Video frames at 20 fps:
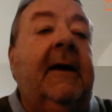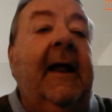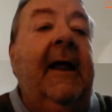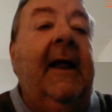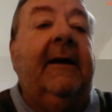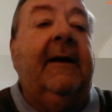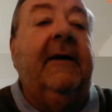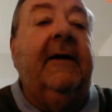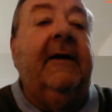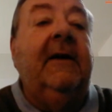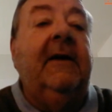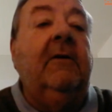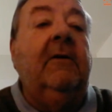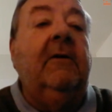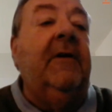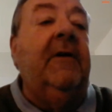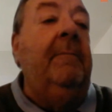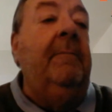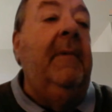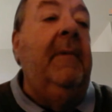Connecting
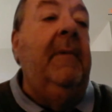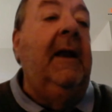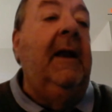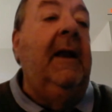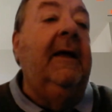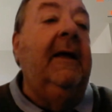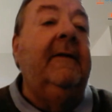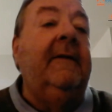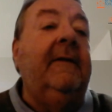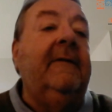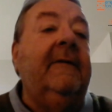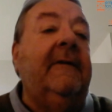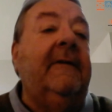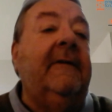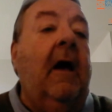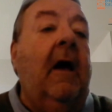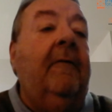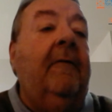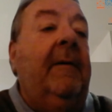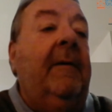you to
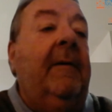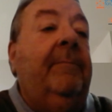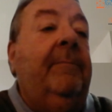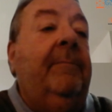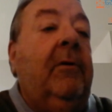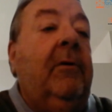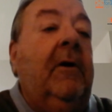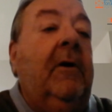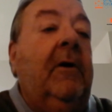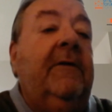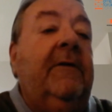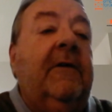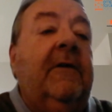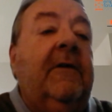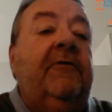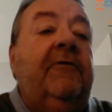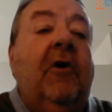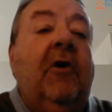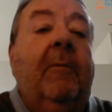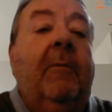millions of employers
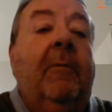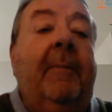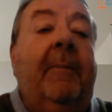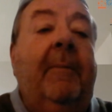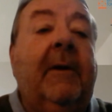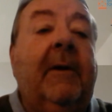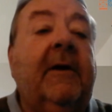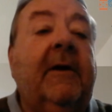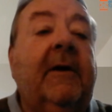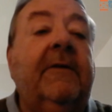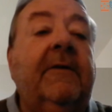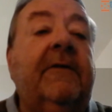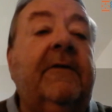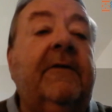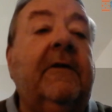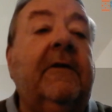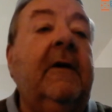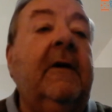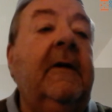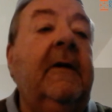and job
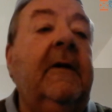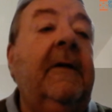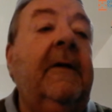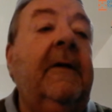applicants,